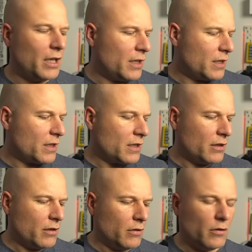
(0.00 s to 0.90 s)
It's
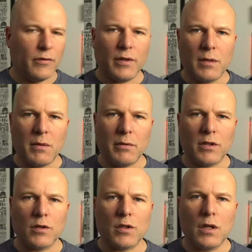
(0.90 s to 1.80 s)
lovely to be able to
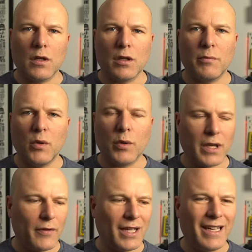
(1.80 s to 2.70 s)
just turn on the board and have it